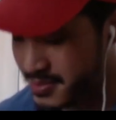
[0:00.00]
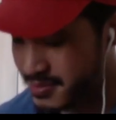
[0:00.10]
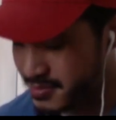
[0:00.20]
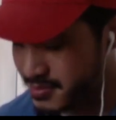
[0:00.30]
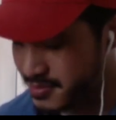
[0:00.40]
how
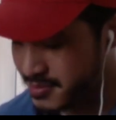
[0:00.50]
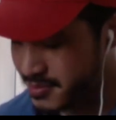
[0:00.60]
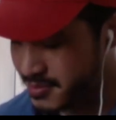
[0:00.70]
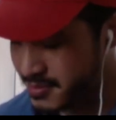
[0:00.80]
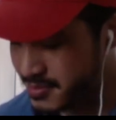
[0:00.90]
it kind of,
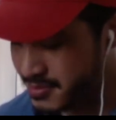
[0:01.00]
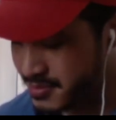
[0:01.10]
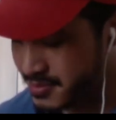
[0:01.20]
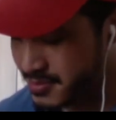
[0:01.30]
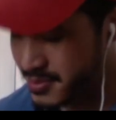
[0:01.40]

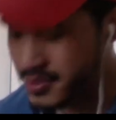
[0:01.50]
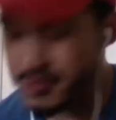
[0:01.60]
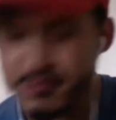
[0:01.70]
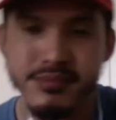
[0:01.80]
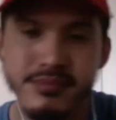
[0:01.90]
that's how the
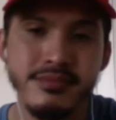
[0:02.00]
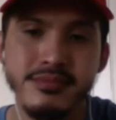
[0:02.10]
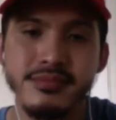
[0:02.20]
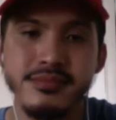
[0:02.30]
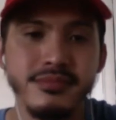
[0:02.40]
game is
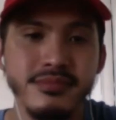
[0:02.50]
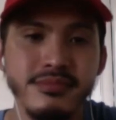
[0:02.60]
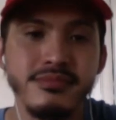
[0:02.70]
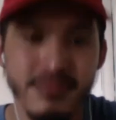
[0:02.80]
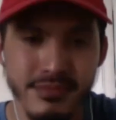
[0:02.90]
played, for lack of
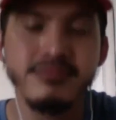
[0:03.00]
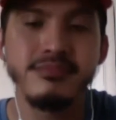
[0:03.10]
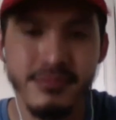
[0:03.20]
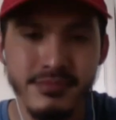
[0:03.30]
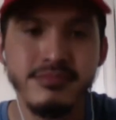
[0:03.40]
a better term.
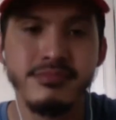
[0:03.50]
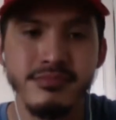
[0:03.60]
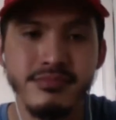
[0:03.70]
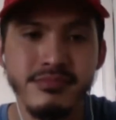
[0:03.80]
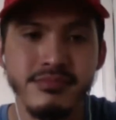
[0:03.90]
That's the key
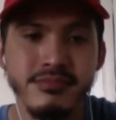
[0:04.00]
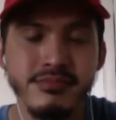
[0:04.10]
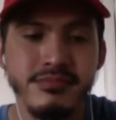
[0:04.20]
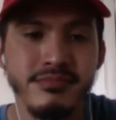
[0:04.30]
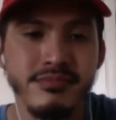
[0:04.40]
component of
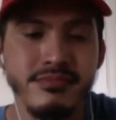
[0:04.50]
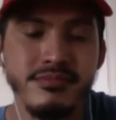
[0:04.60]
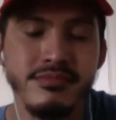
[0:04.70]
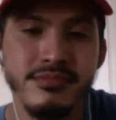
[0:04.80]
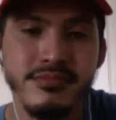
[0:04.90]
the game.
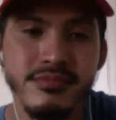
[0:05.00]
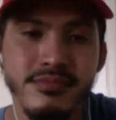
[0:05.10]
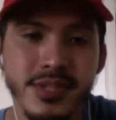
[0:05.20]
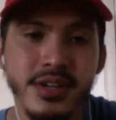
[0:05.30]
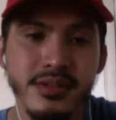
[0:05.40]
You
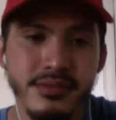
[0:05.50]
know?